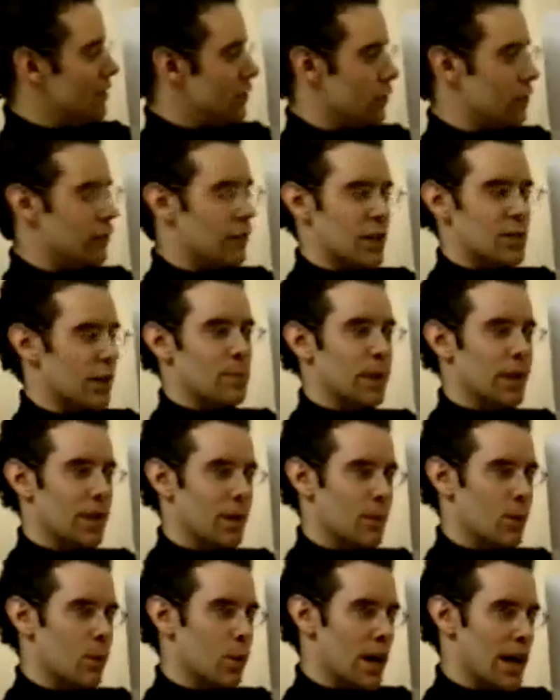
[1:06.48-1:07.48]
We've
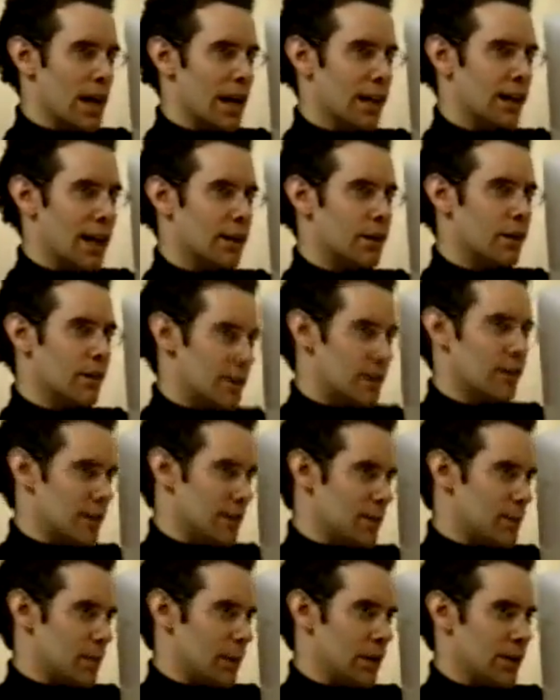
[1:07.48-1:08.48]
never done this before at
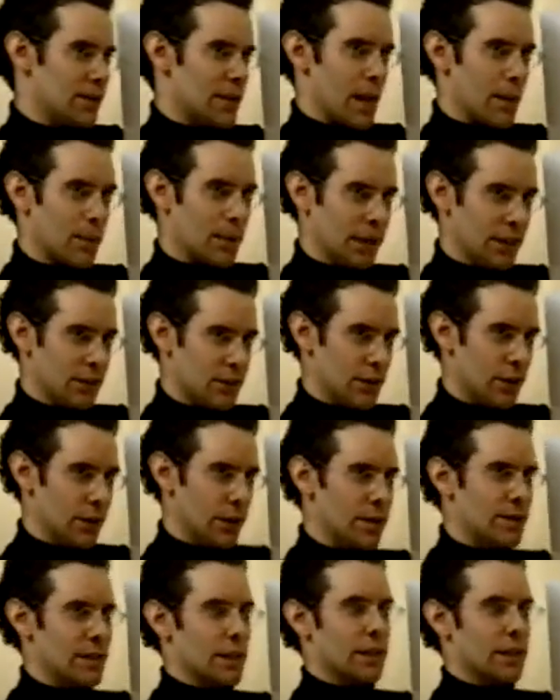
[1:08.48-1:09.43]
such an early stage.